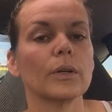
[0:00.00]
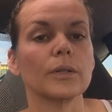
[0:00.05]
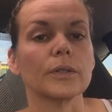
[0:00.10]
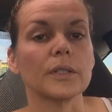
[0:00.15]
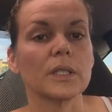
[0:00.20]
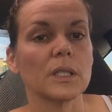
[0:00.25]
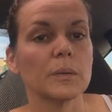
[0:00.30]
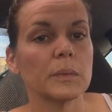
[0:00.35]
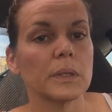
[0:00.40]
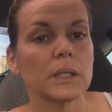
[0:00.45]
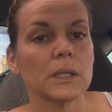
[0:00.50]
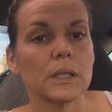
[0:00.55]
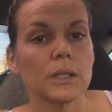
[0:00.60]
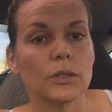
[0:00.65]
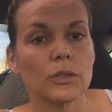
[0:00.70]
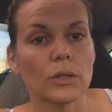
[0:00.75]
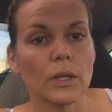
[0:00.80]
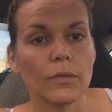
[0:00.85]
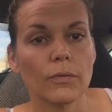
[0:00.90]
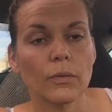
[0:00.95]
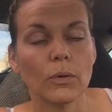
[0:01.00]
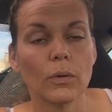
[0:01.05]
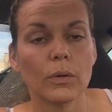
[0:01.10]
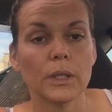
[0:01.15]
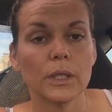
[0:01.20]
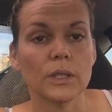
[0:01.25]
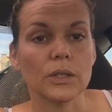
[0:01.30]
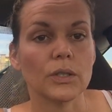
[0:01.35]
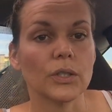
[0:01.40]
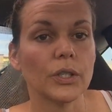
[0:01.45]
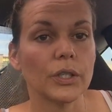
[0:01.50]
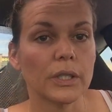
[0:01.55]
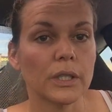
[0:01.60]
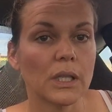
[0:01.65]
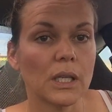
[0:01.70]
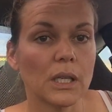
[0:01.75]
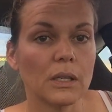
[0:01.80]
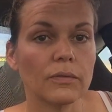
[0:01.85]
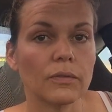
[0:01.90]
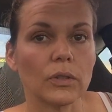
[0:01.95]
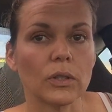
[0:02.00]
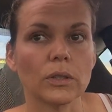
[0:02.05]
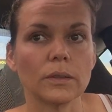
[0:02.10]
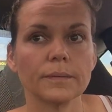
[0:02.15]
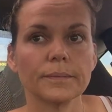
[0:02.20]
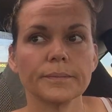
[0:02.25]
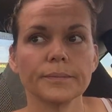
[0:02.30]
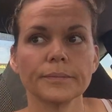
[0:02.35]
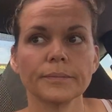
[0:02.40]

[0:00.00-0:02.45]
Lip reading: or seemingly straightforward, as good and evil,